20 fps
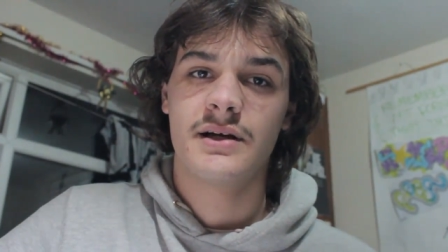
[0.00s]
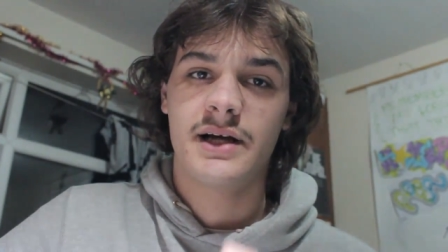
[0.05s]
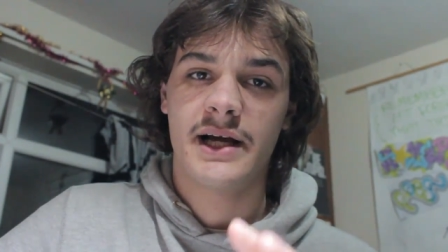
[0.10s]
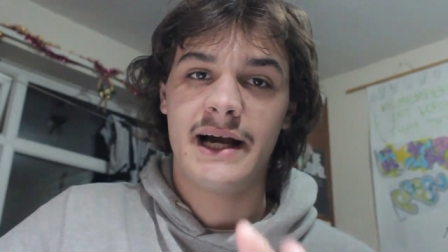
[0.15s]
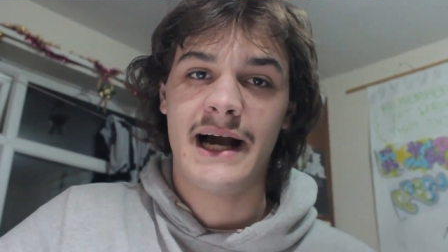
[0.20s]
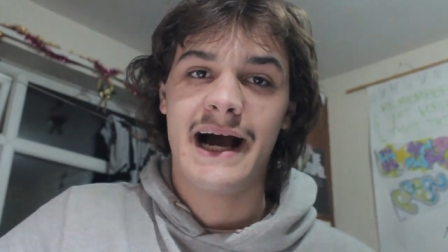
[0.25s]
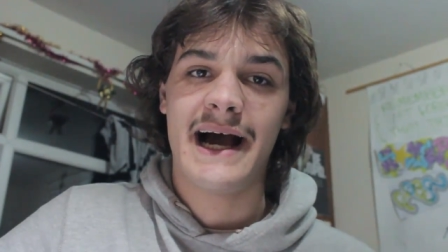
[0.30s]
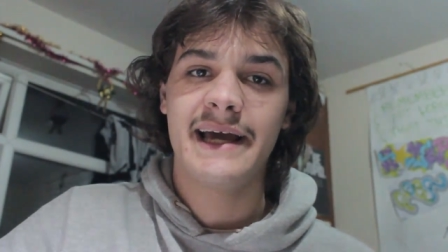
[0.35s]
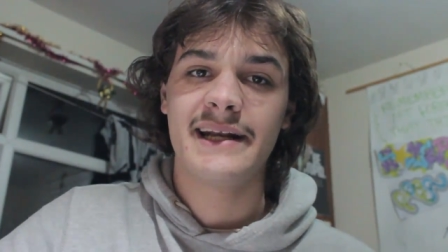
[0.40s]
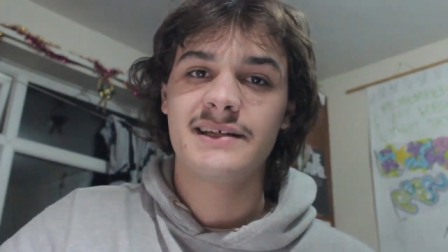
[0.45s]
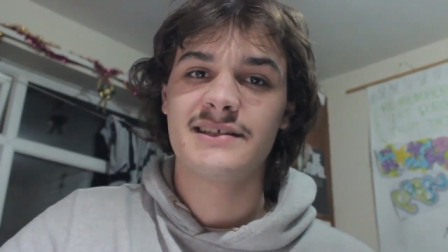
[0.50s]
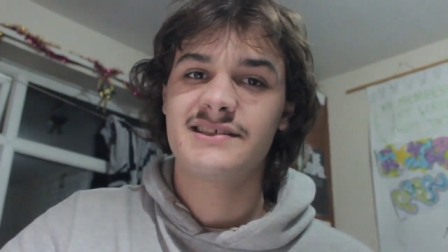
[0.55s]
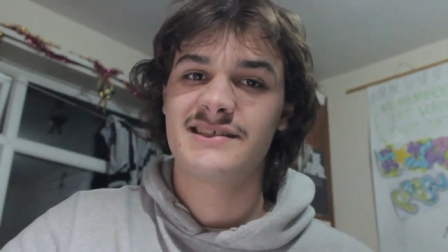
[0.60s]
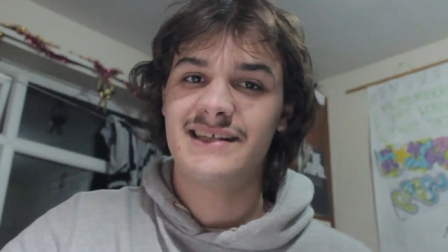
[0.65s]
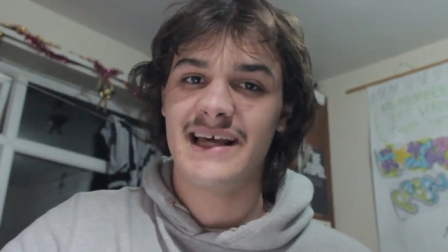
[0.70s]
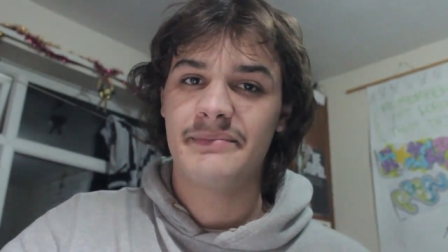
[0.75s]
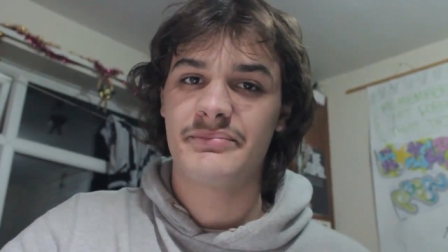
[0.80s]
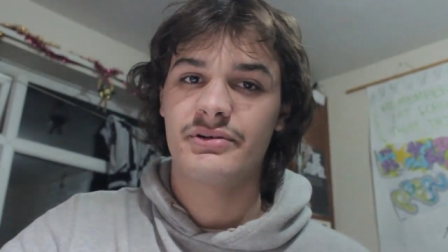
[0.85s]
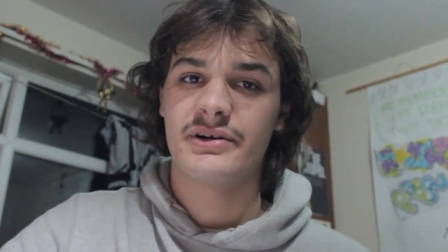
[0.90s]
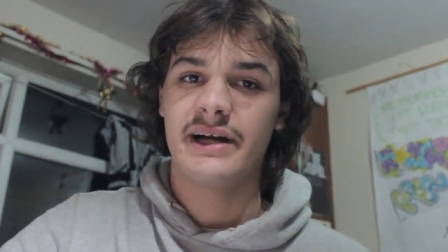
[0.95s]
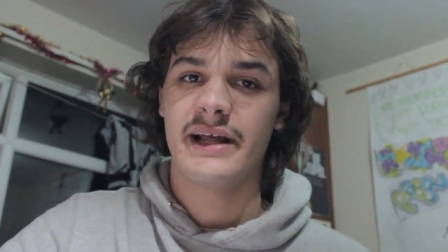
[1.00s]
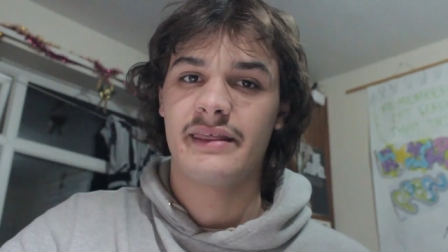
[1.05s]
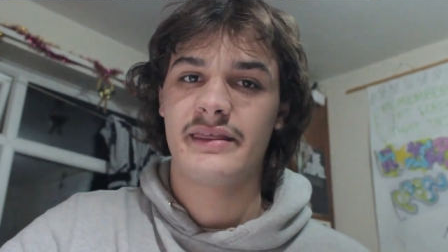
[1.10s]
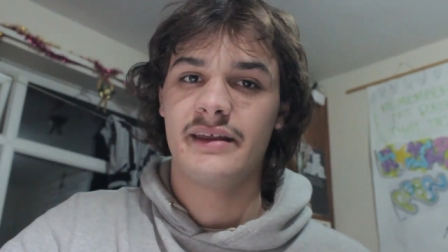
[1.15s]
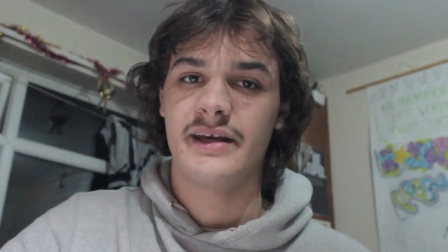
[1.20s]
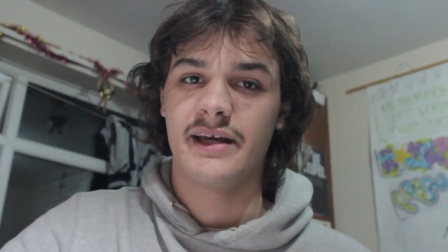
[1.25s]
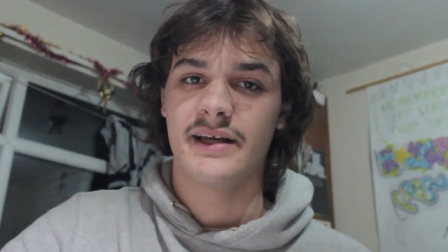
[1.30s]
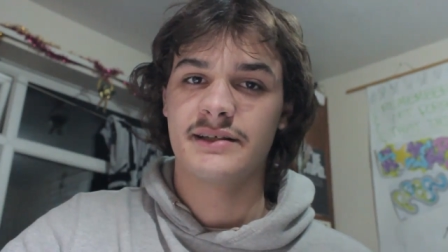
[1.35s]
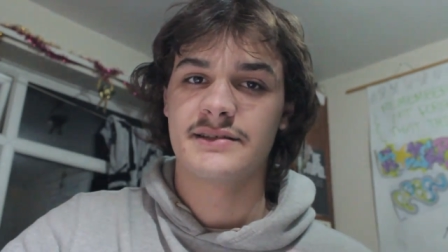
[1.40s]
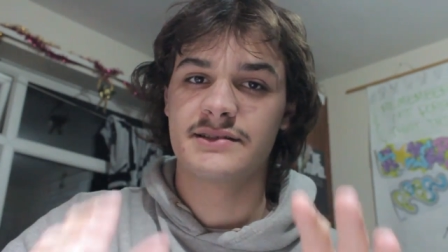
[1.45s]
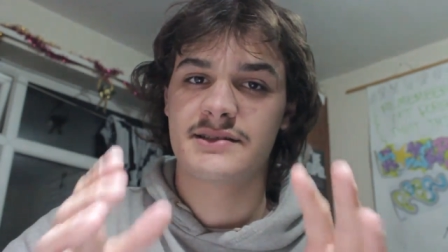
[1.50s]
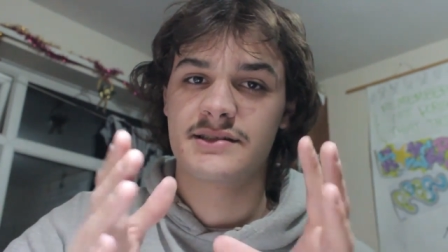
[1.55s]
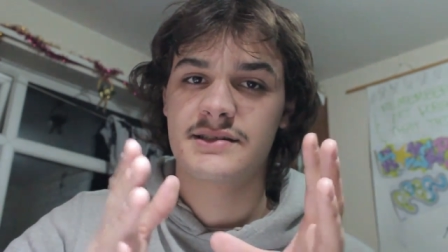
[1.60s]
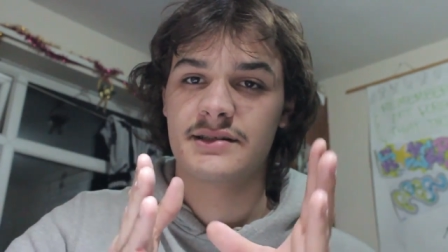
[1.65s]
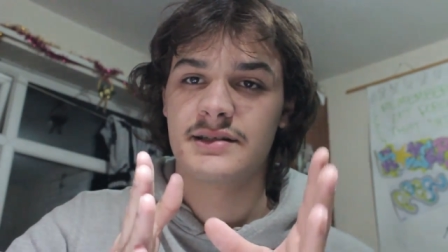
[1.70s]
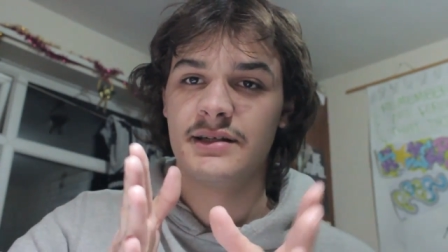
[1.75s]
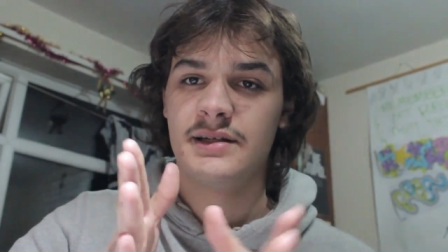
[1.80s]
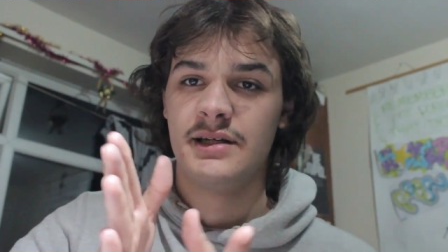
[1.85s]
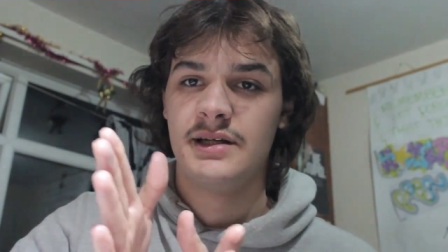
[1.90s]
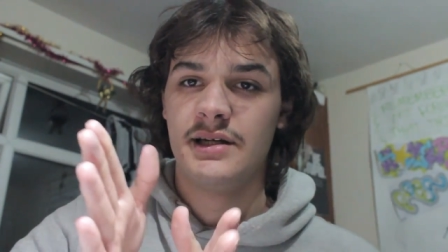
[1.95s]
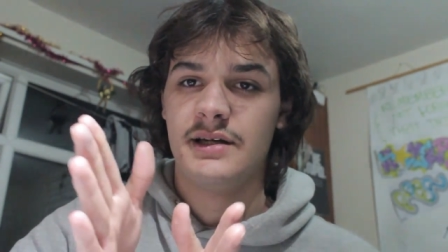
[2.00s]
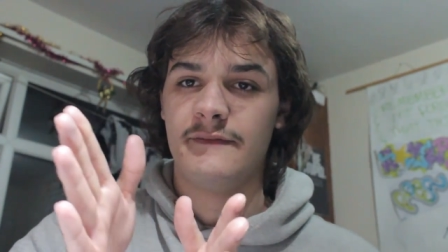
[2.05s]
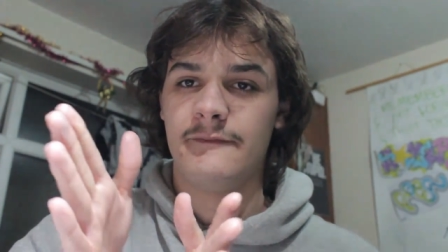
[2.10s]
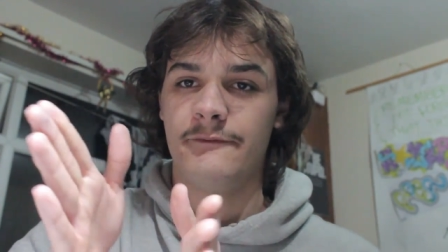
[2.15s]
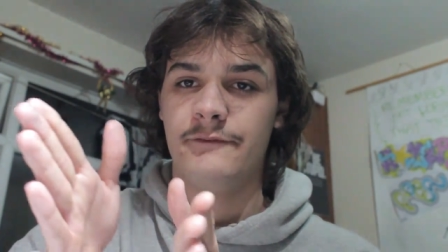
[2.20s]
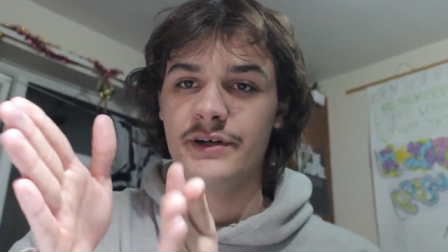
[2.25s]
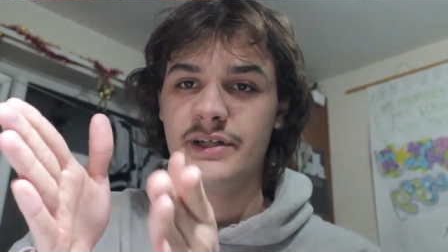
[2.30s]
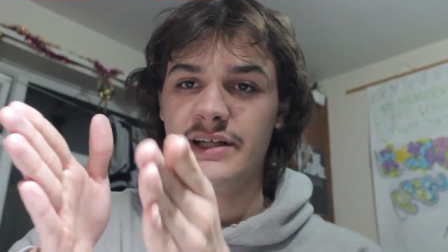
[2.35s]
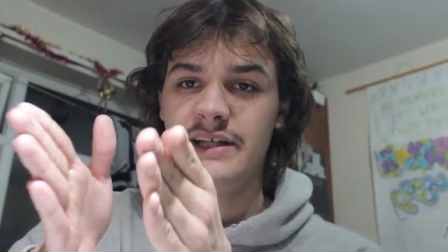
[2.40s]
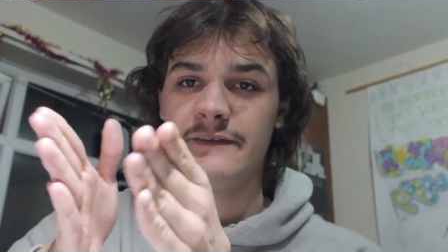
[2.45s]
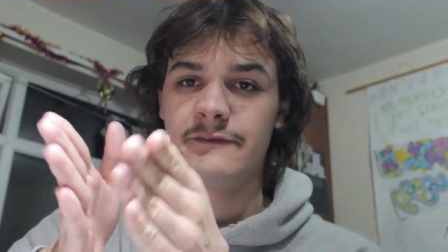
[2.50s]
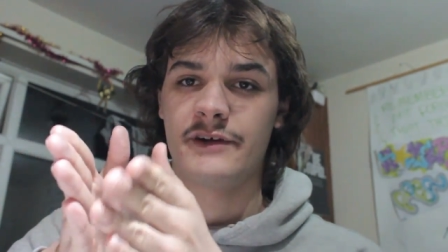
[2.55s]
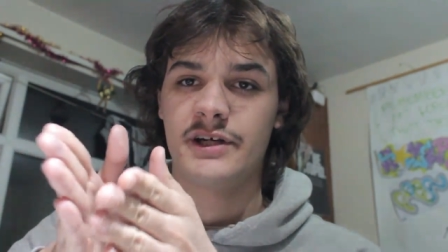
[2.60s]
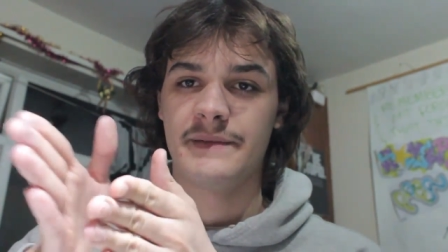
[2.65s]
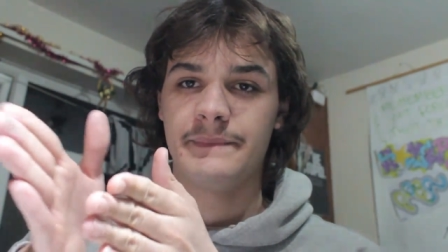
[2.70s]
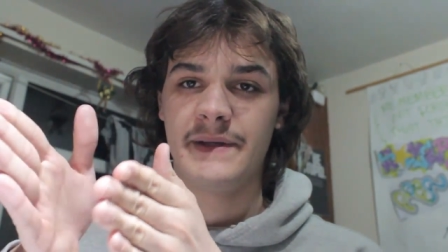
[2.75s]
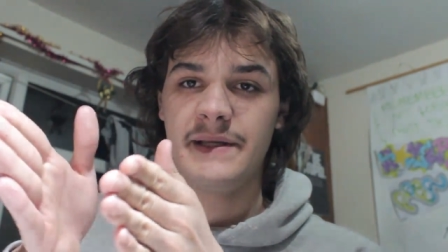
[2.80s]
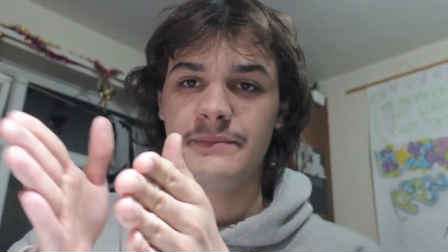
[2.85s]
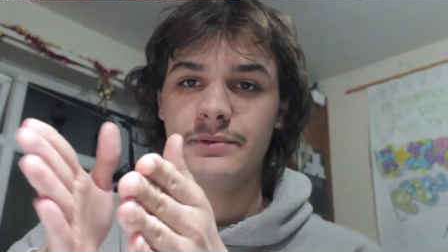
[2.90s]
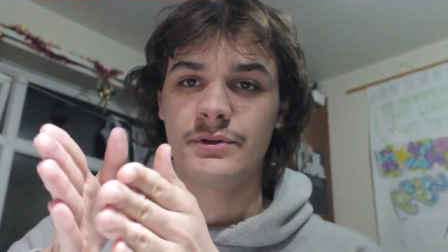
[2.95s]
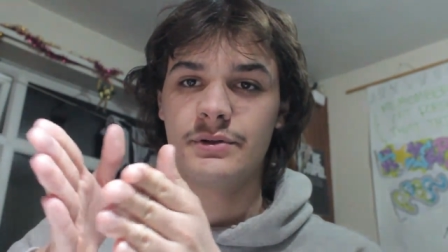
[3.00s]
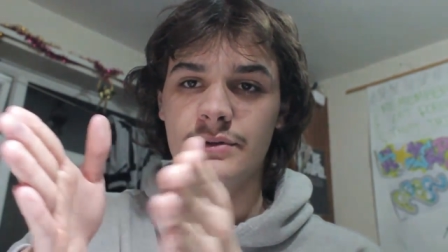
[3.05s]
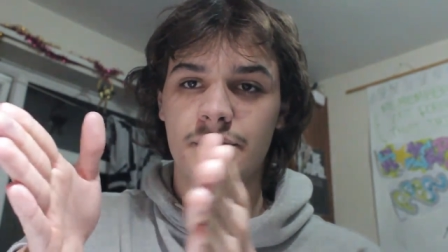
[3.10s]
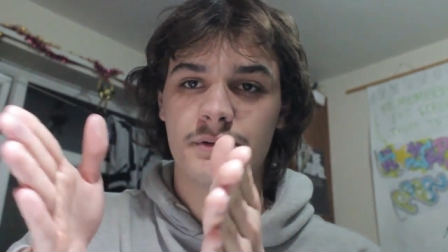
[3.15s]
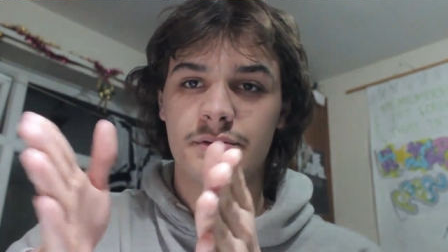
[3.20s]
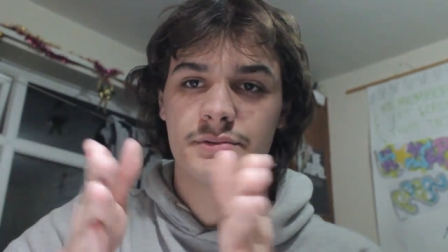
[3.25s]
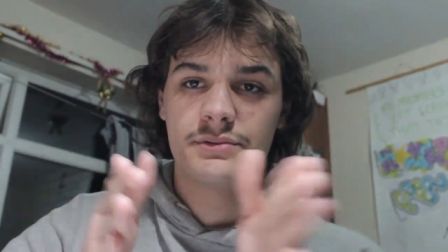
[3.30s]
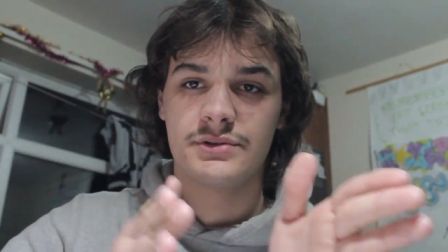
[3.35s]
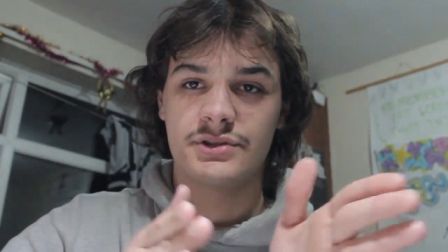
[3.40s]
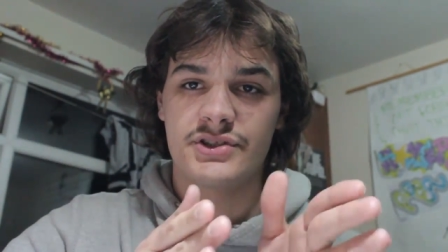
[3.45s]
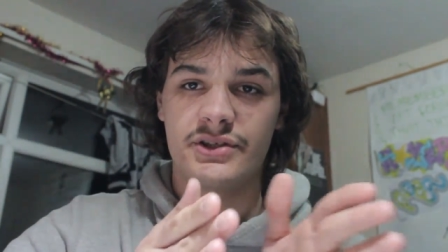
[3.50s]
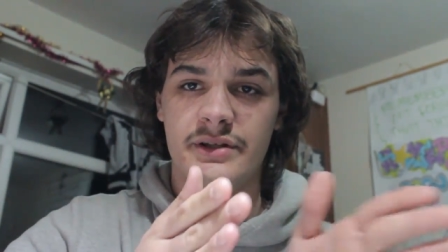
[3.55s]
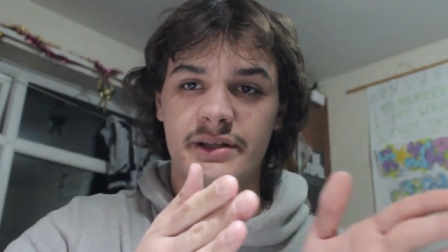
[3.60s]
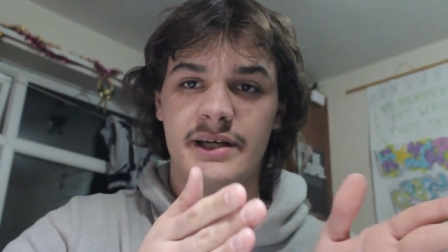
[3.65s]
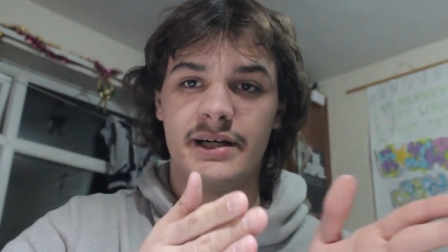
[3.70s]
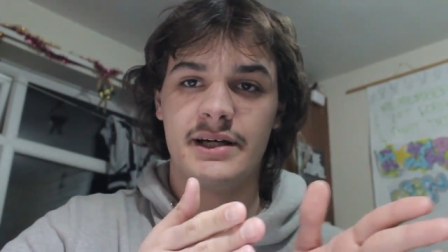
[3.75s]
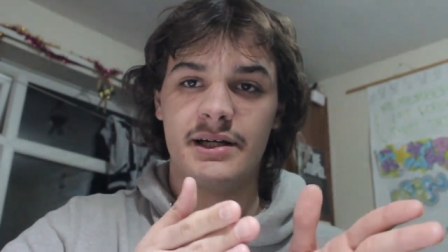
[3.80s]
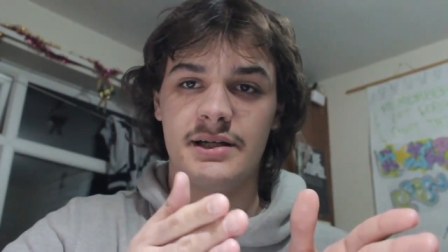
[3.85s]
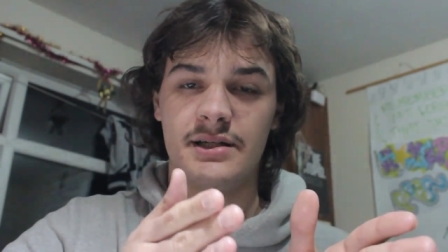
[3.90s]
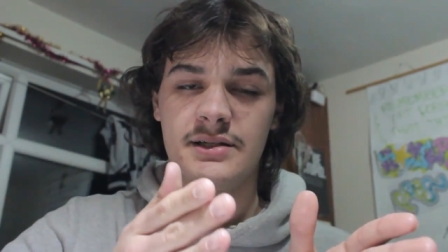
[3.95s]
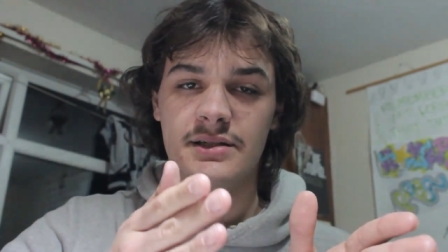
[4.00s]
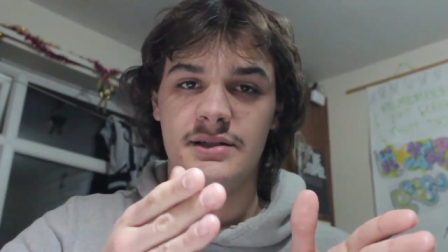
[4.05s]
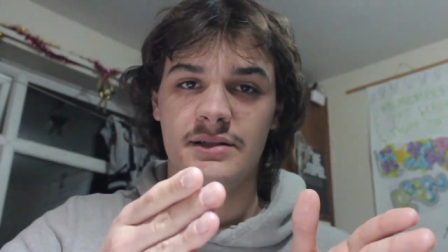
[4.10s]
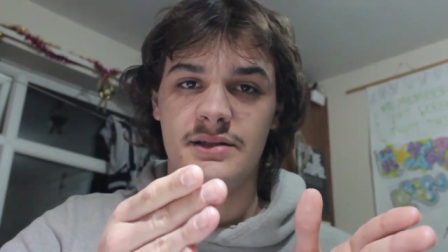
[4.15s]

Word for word: kind of separate things for different people so that,